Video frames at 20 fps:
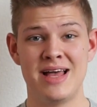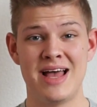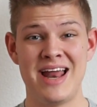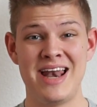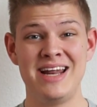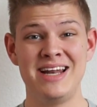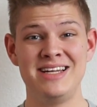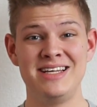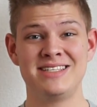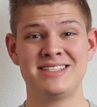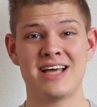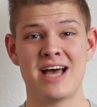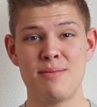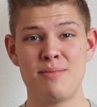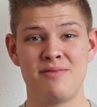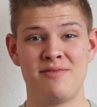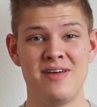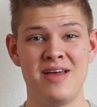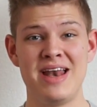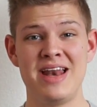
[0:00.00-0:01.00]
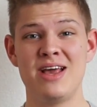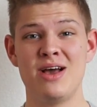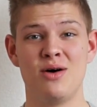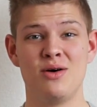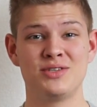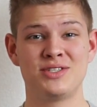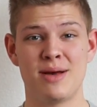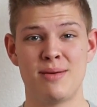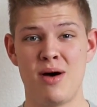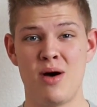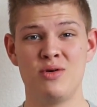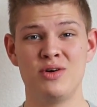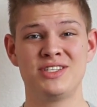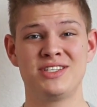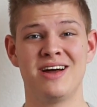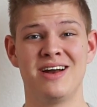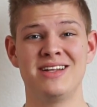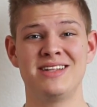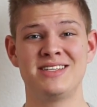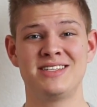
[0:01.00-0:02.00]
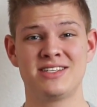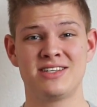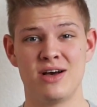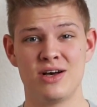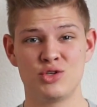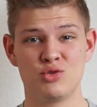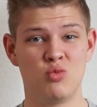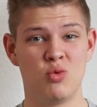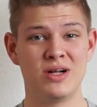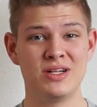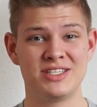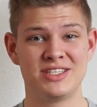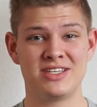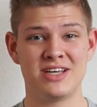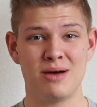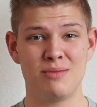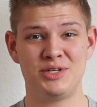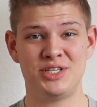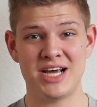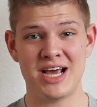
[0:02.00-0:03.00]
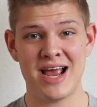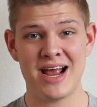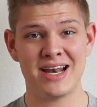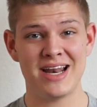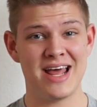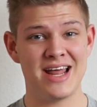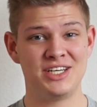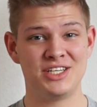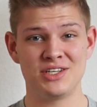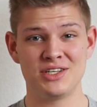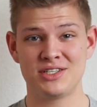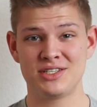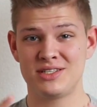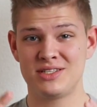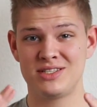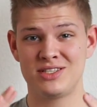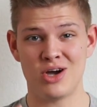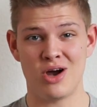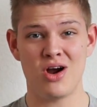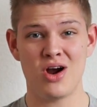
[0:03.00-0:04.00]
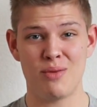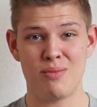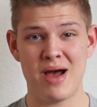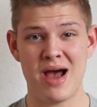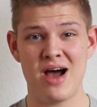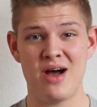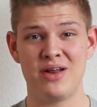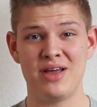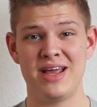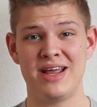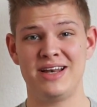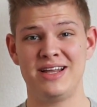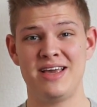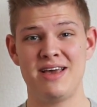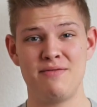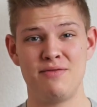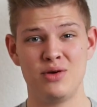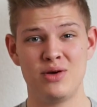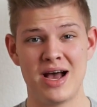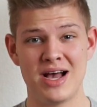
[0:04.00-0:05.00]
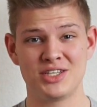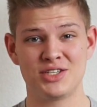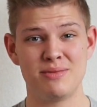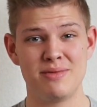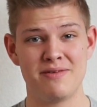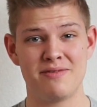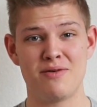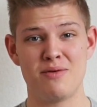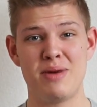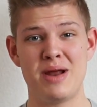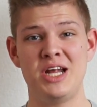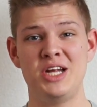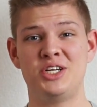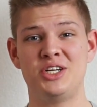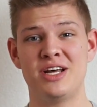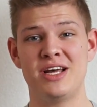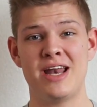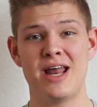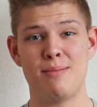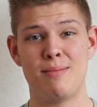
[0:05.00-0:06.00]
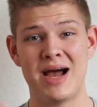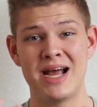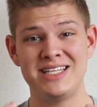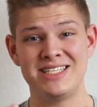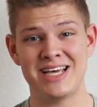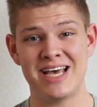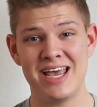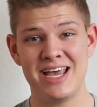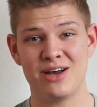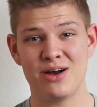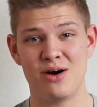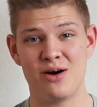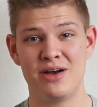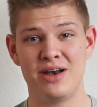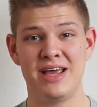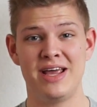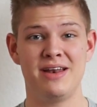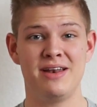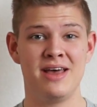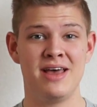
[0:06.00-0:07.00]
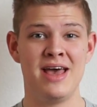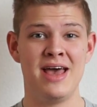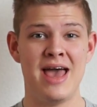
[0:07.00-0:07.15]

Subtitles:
and in these type of videos I'm always going to discuss one subject and just talk about it, give you guys some information and my take on it,